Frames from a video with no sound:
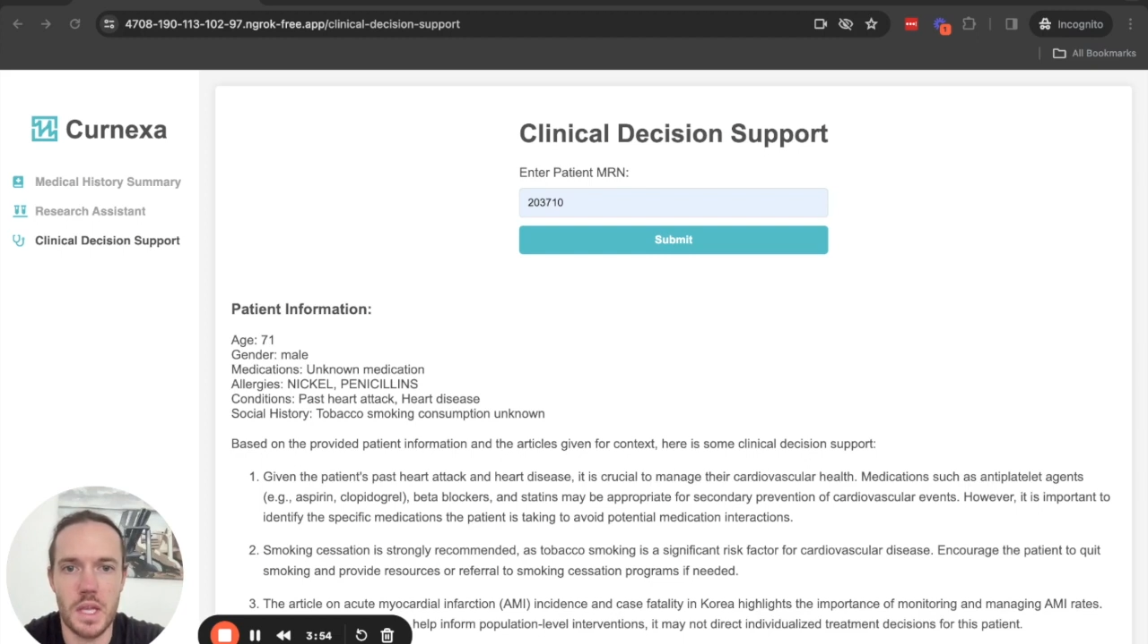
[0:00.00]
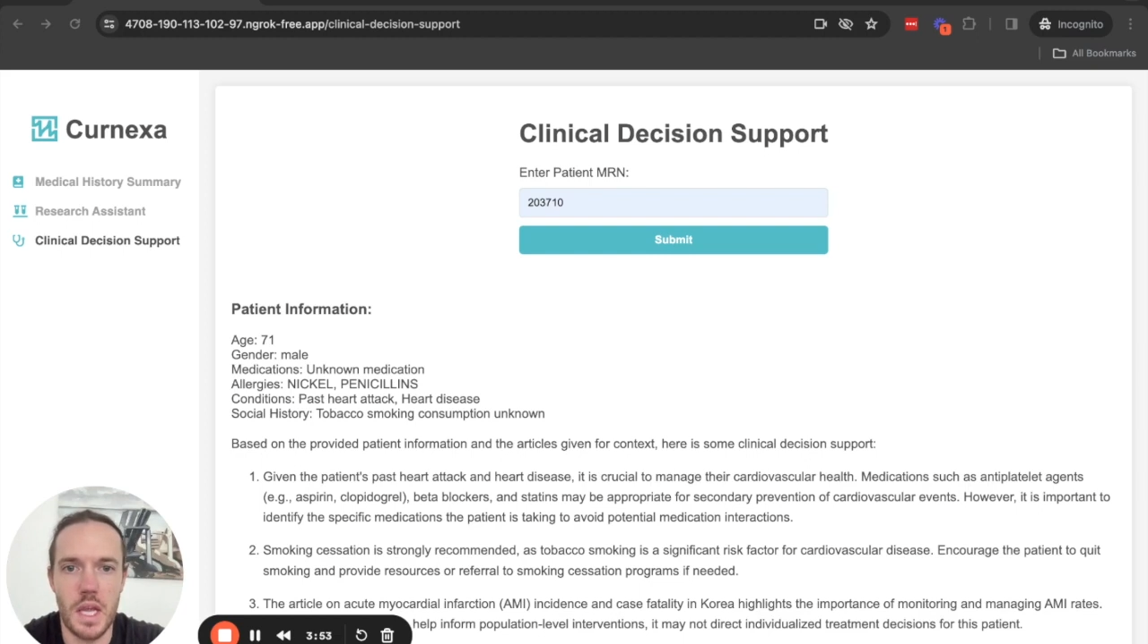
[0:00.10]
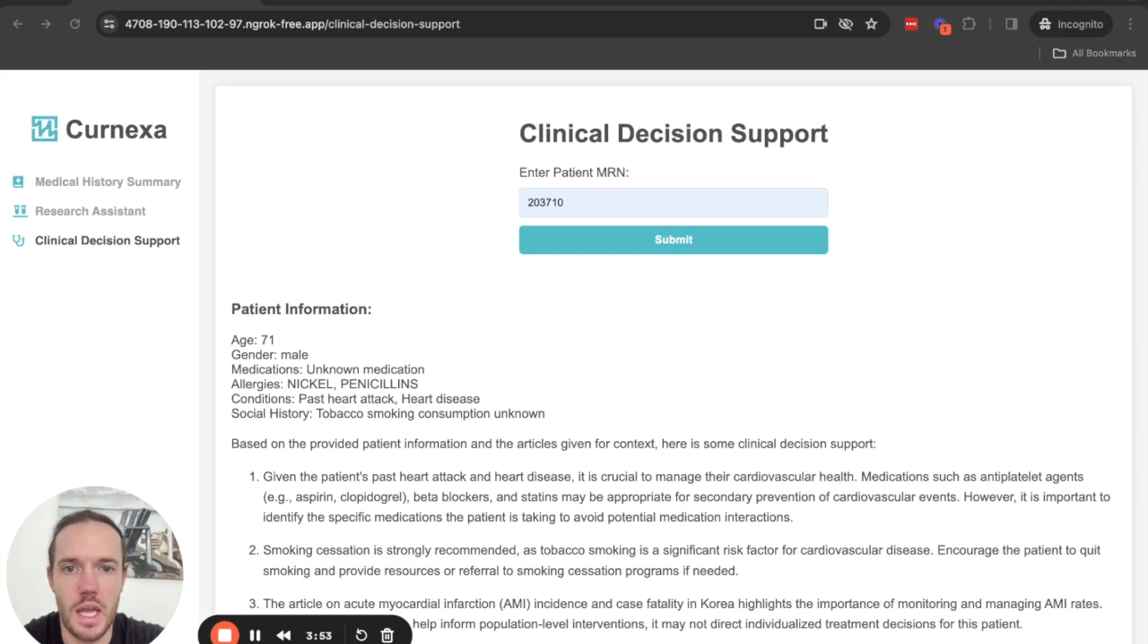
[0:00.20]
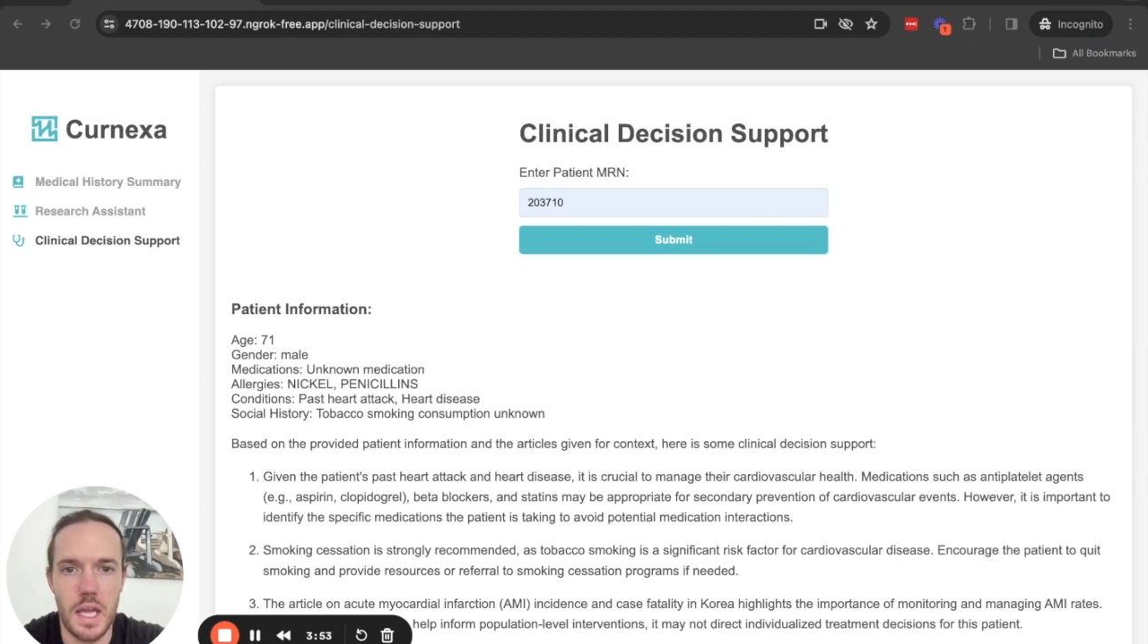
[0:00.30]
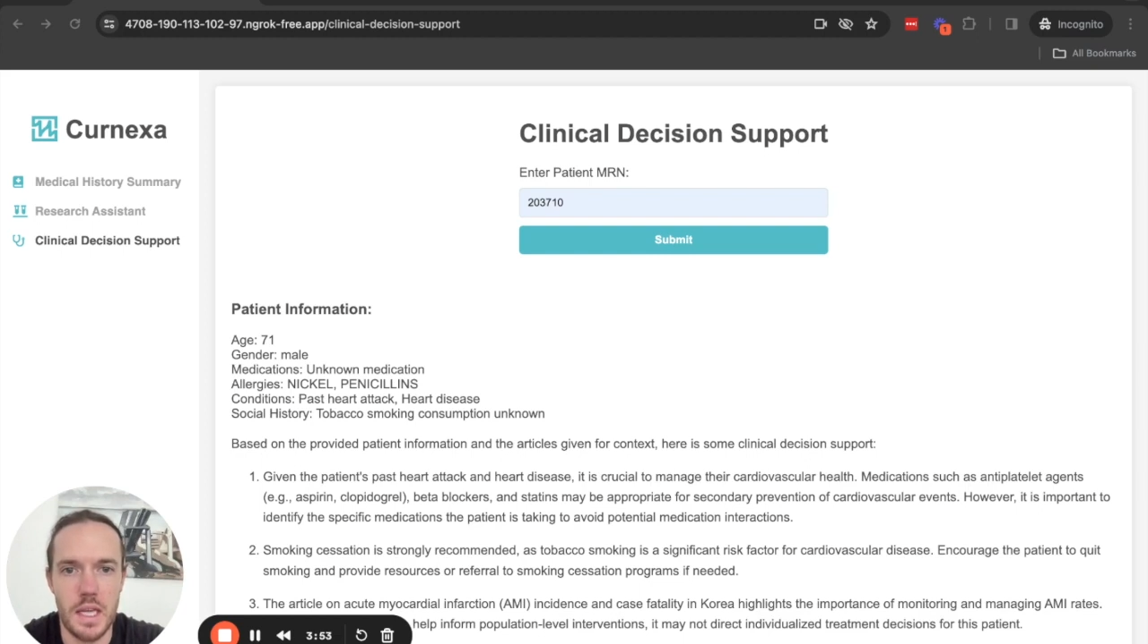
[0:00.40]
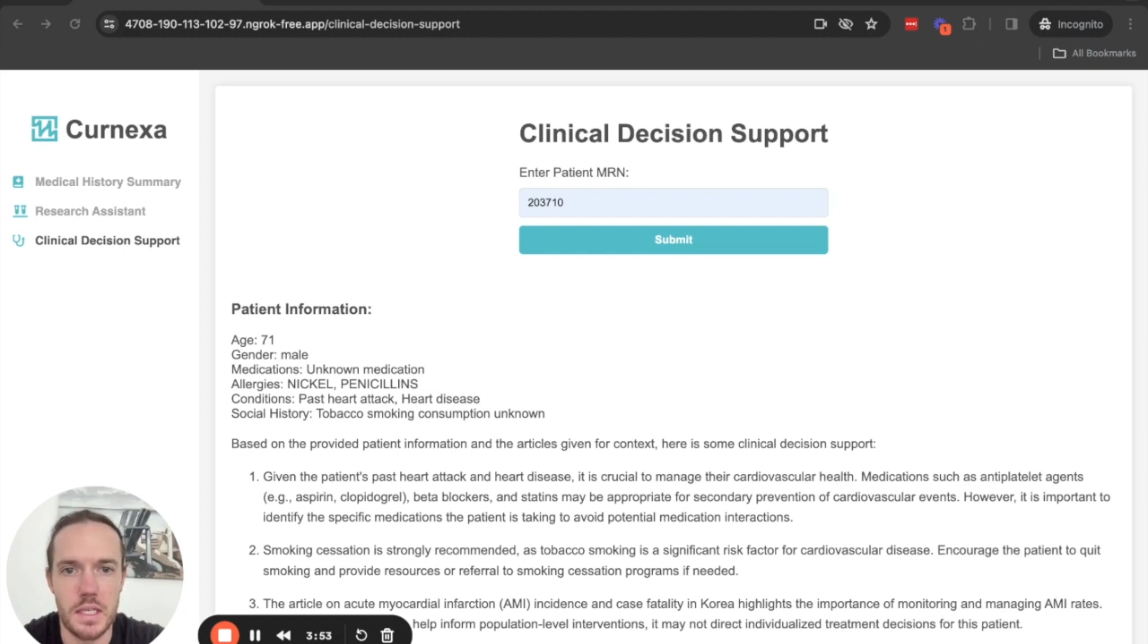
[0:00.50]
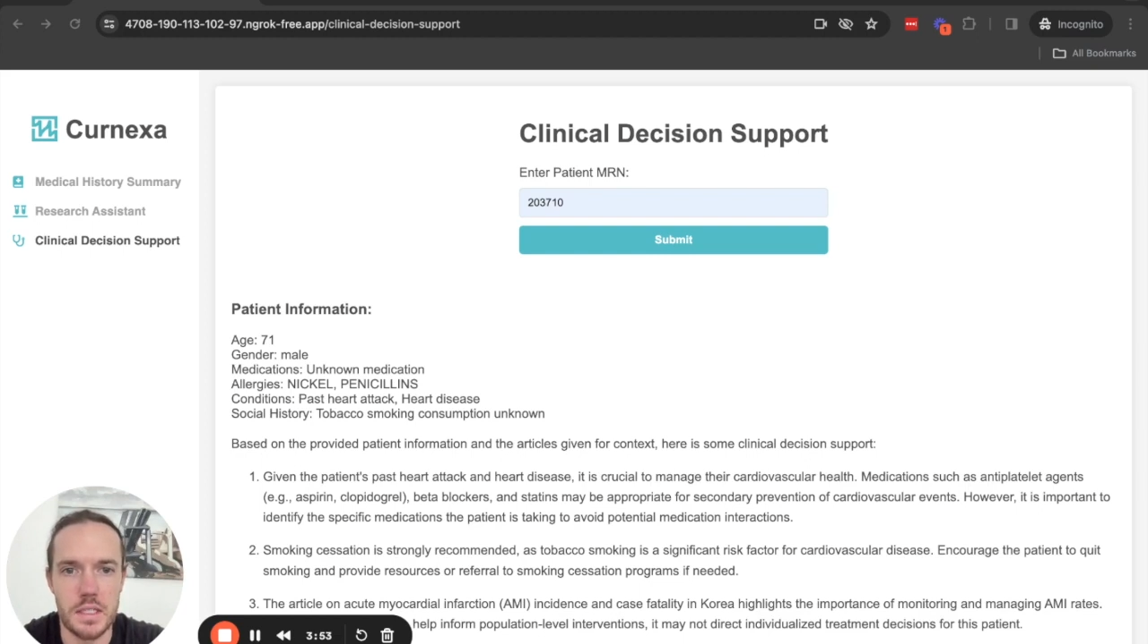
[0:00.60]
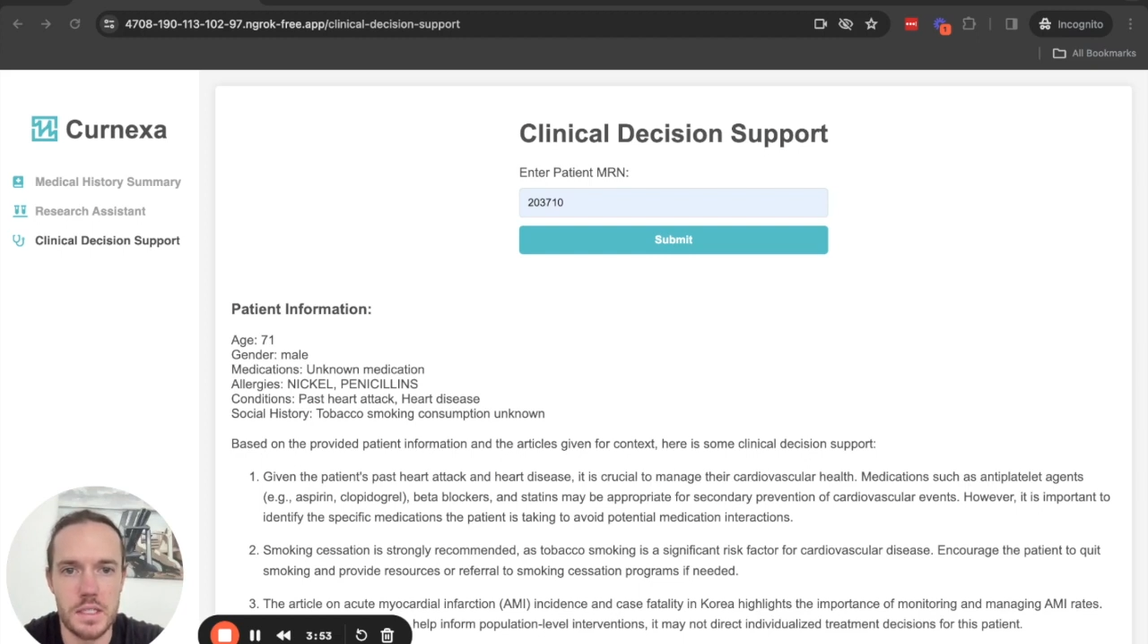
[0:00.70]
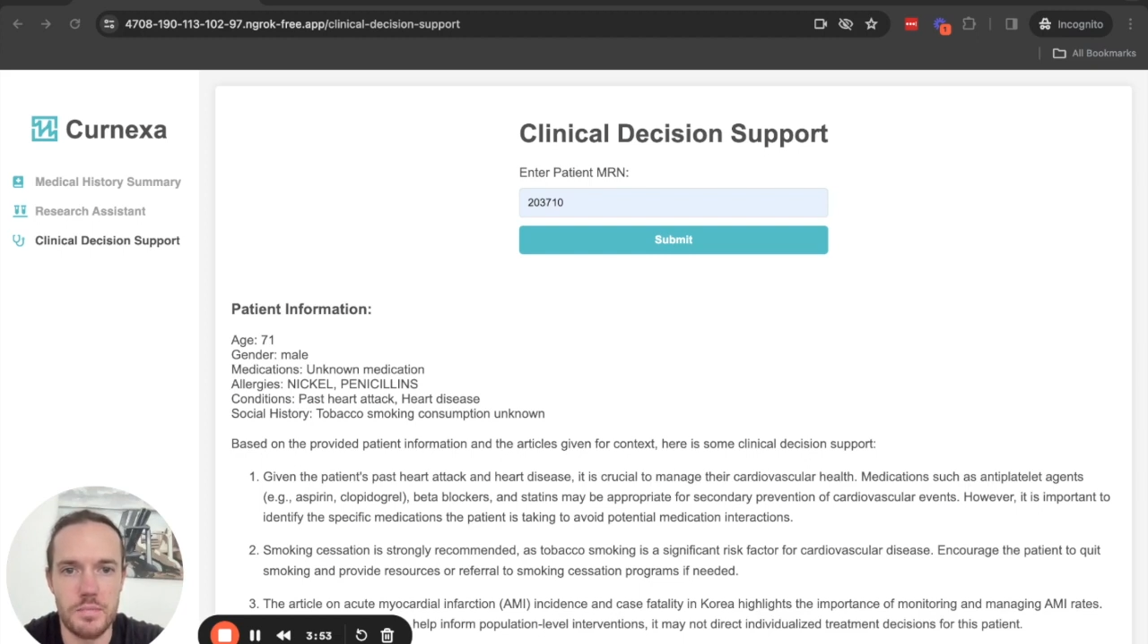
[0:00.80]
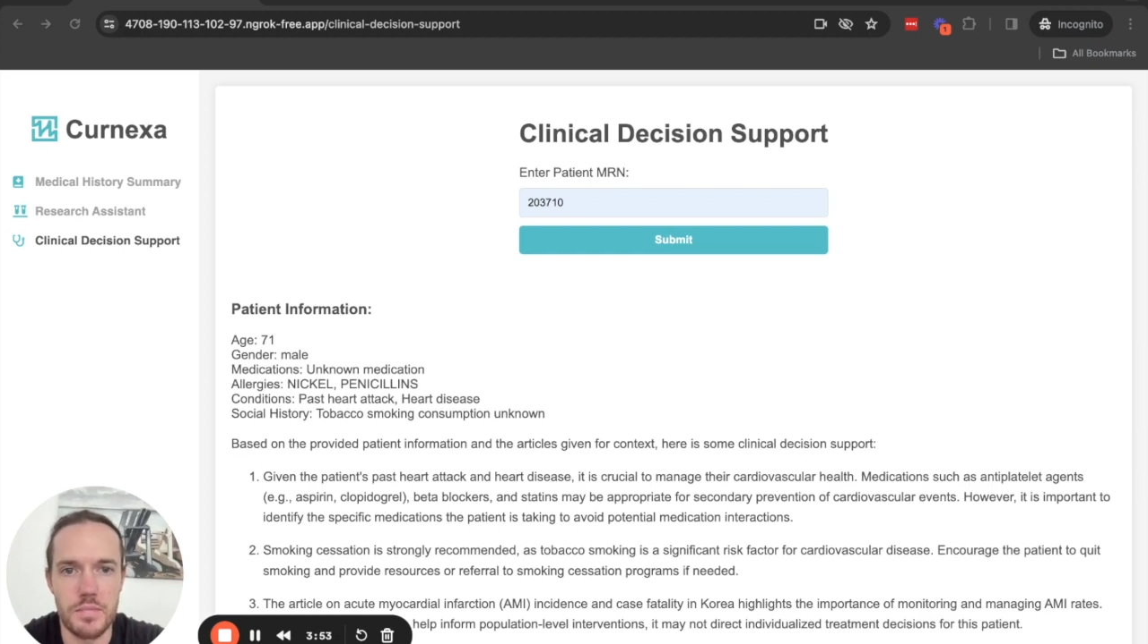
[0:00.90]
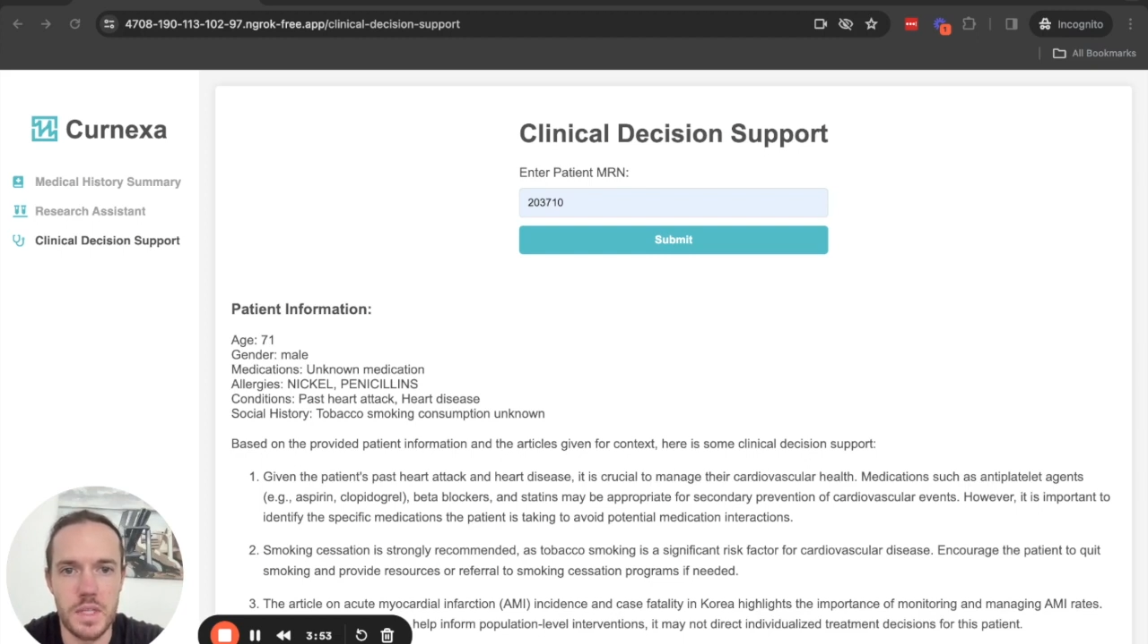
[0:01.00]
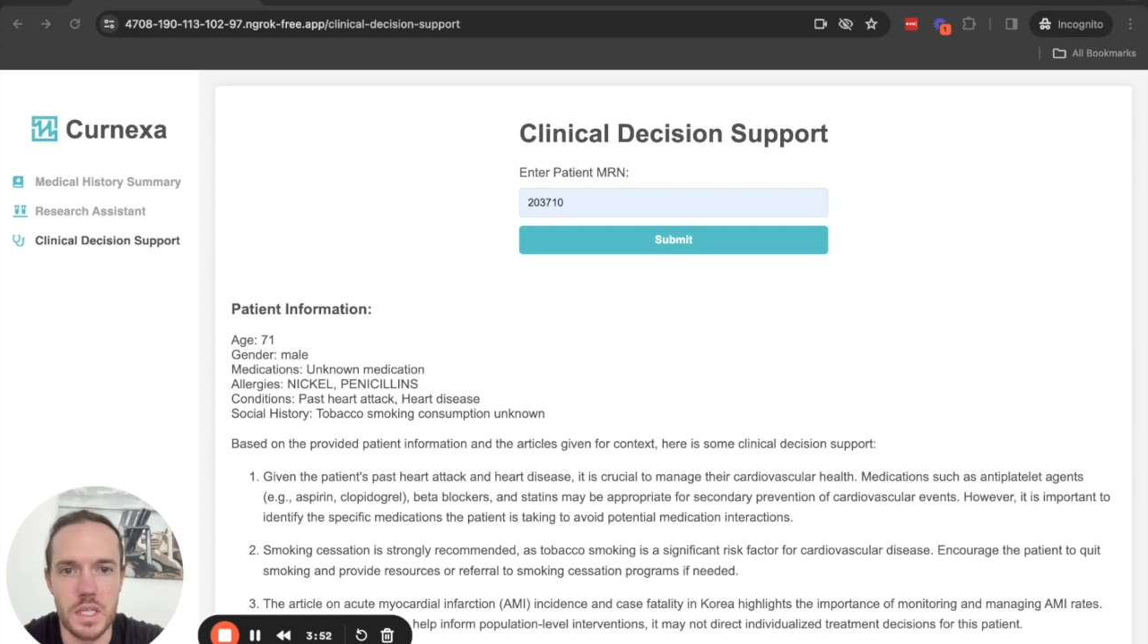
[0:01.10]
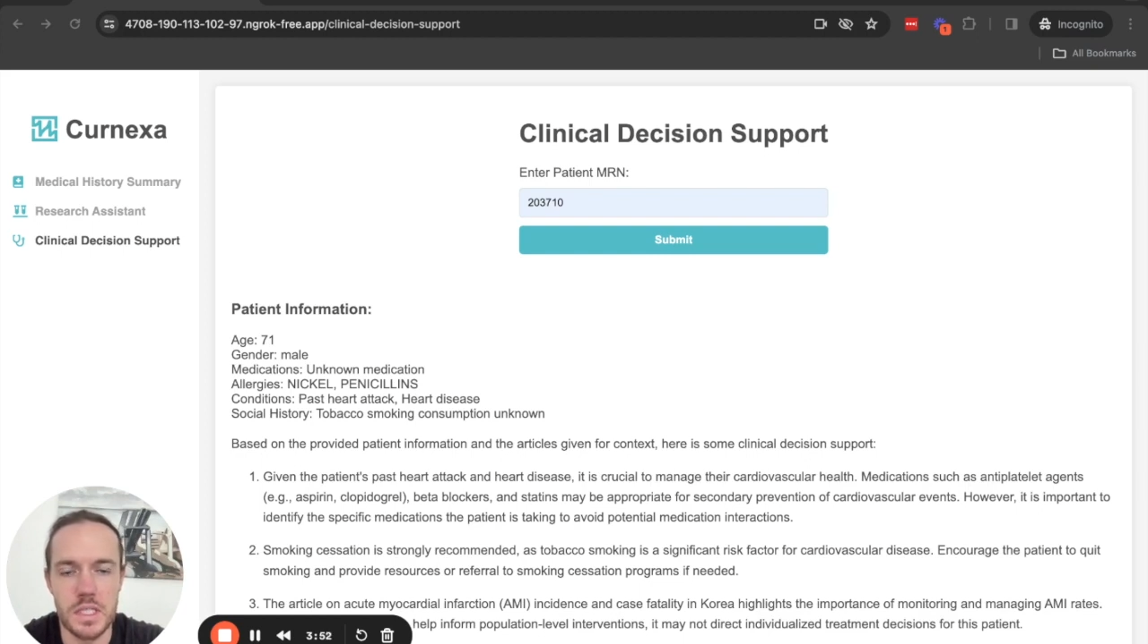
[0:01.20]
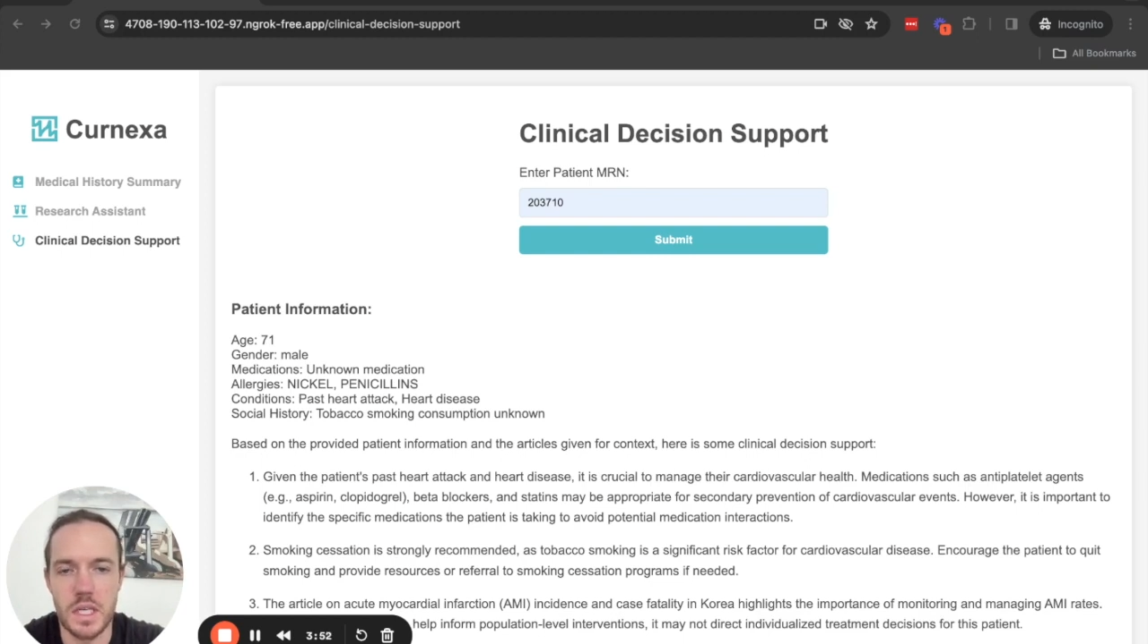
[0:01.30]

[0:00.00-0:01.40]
and is